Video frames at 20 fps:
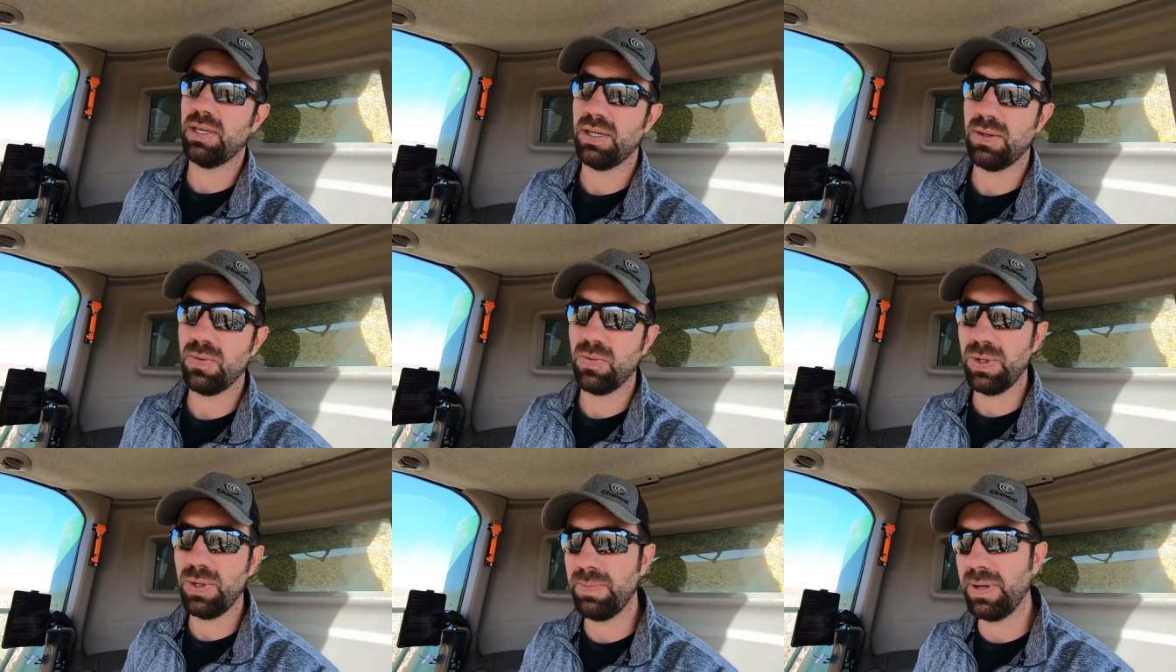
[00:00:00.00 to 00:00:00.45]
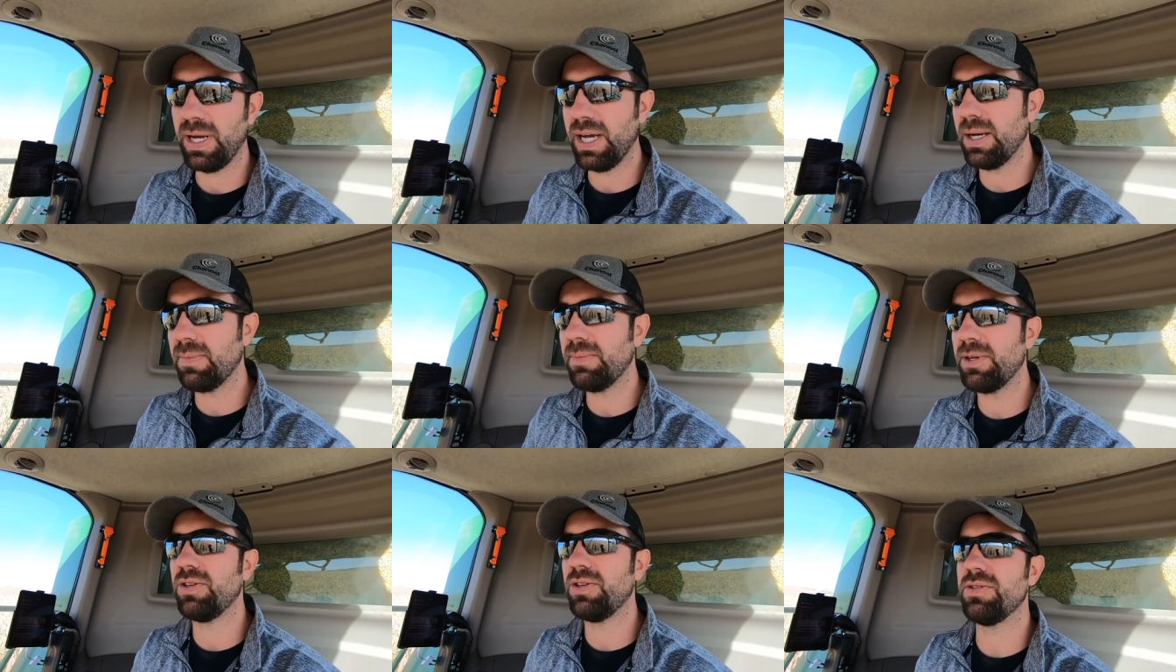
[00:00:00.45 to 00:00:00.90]
We buy
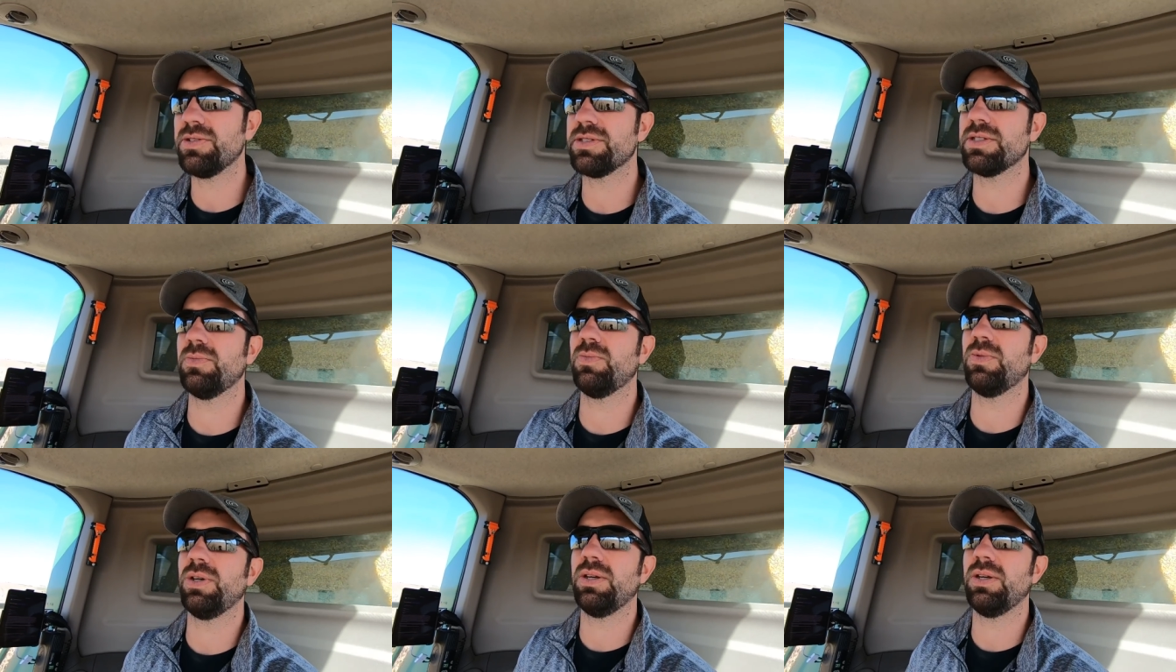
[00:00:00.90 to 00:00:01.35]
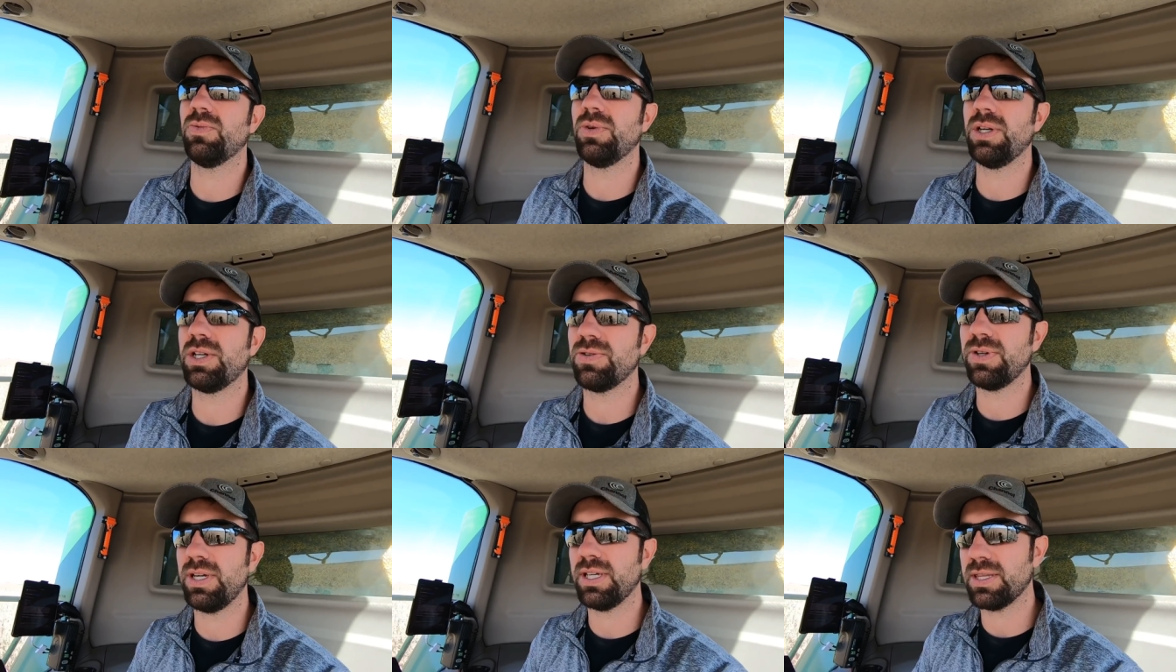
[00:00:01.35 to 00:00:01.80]
them to use them, we
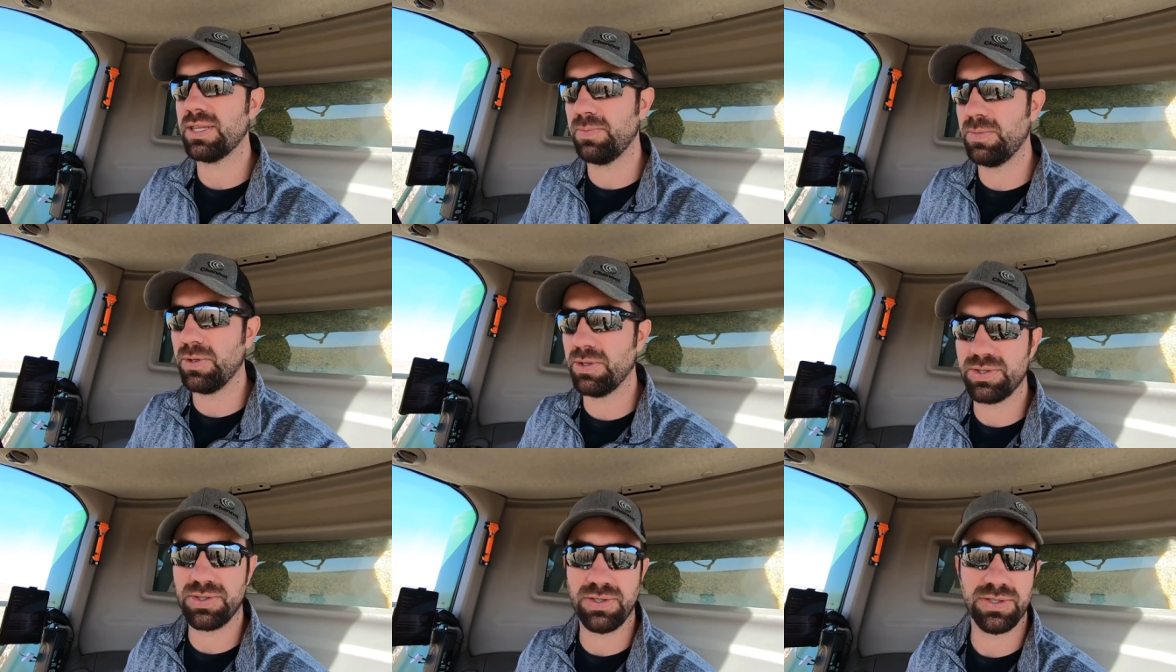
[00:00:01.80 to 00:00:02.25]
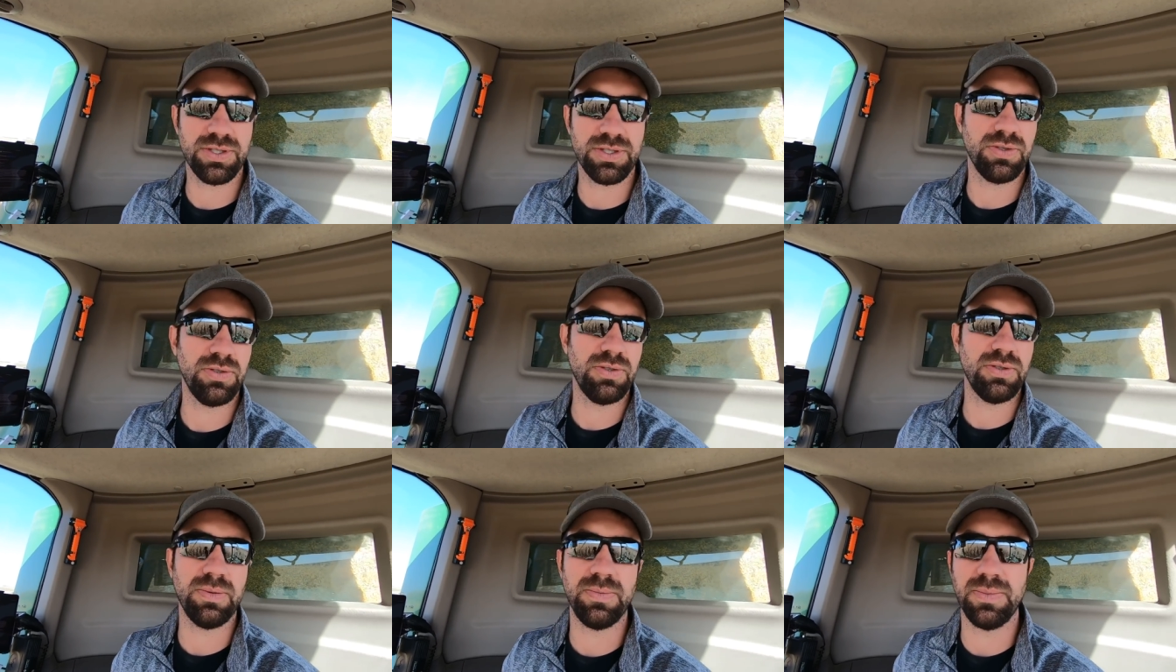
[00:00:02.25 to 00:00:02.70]
crank the bushels
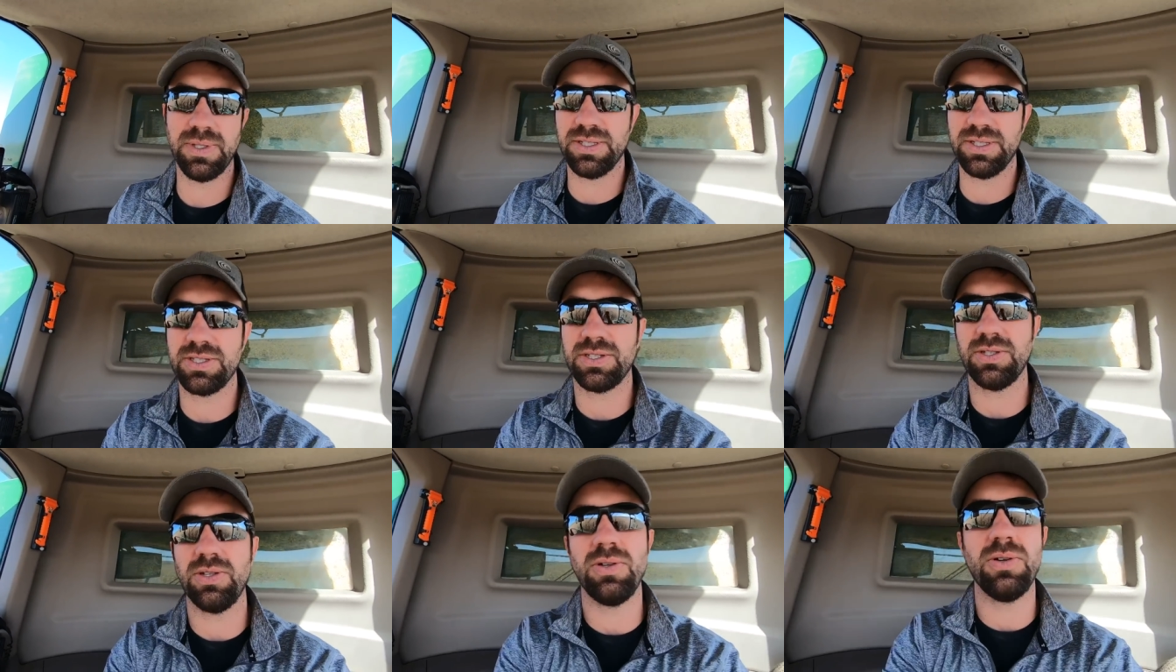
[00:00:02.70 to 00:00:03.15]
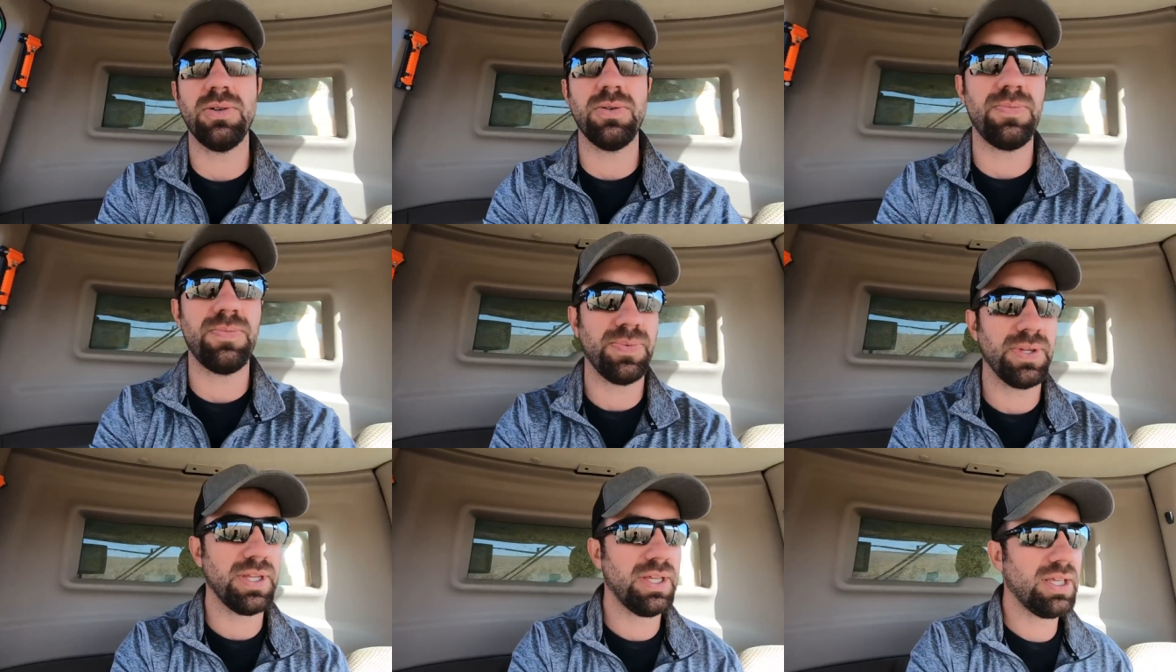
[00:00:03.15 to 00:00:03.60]
through them, and so